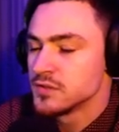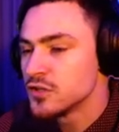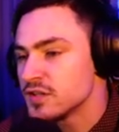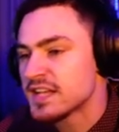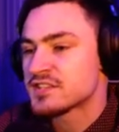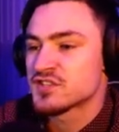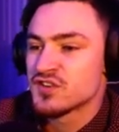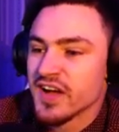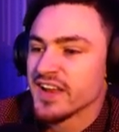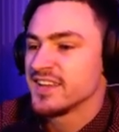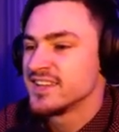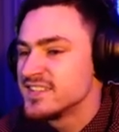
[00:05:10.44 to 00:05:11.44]
Look at that
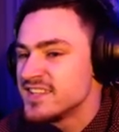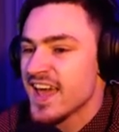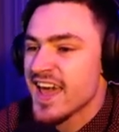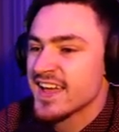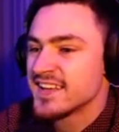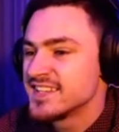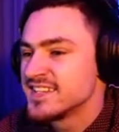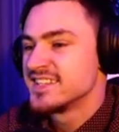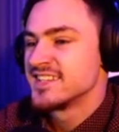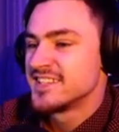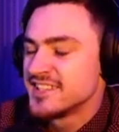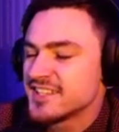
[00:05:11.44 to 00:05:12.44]
strut. Yeah.
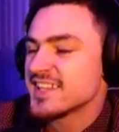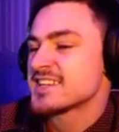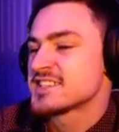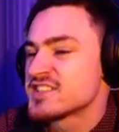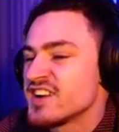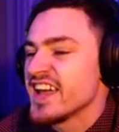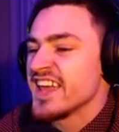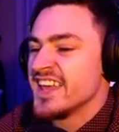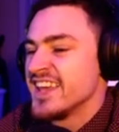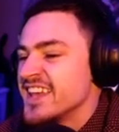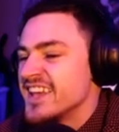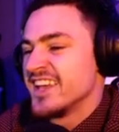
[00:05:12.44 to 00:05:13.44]
Look at that strut.
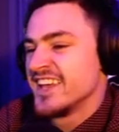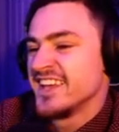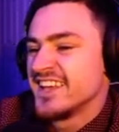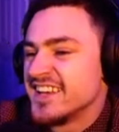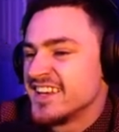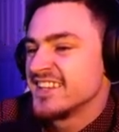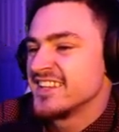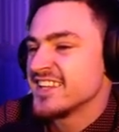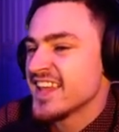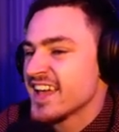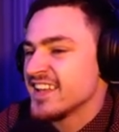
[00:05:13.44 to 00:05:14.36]
Look at